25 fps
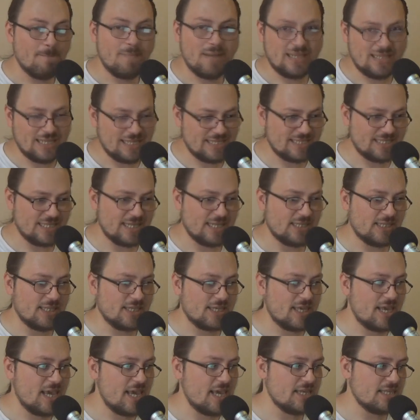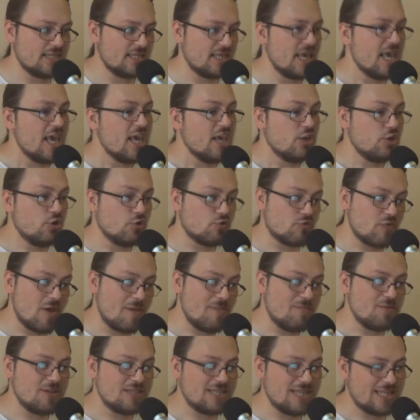But that's not the case. You're
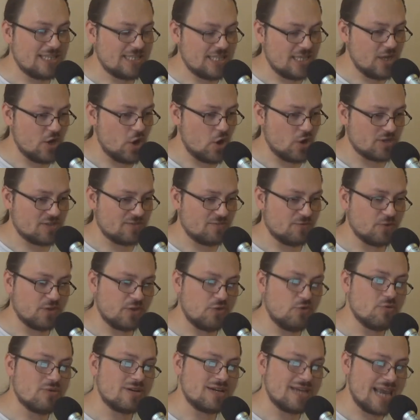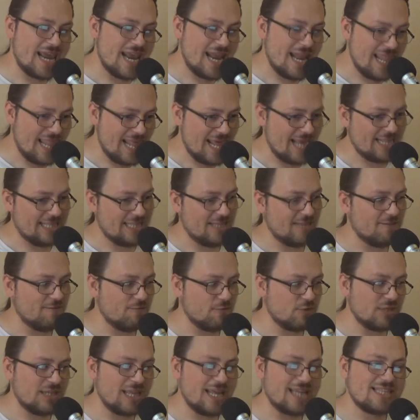representing Oxford. You were elected
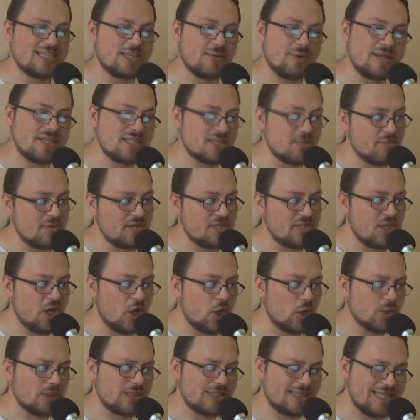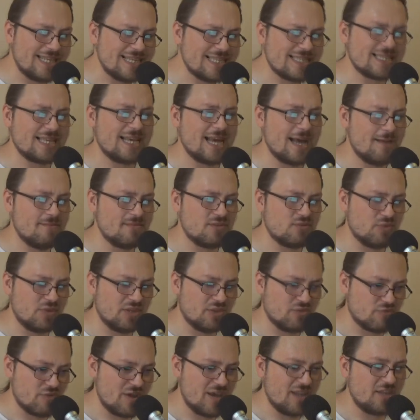for that. So as a result, this comes
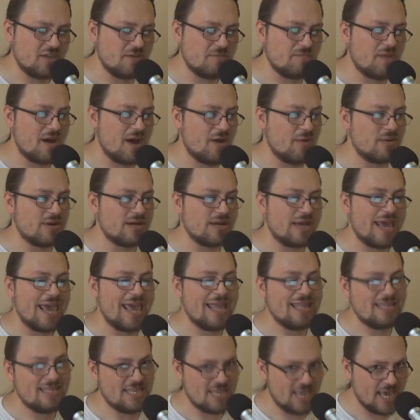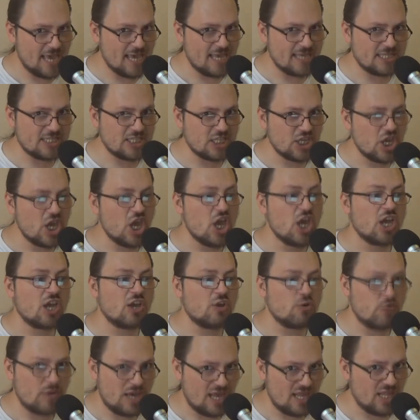with greater power and yes,
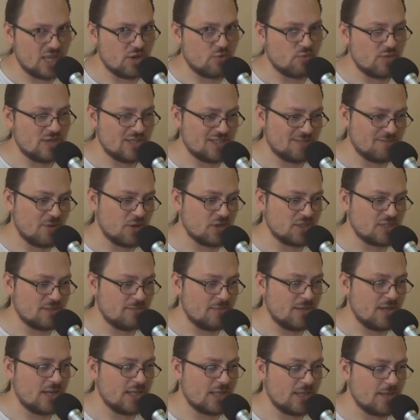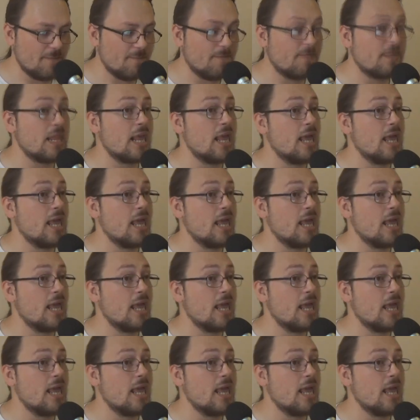greater responsibility.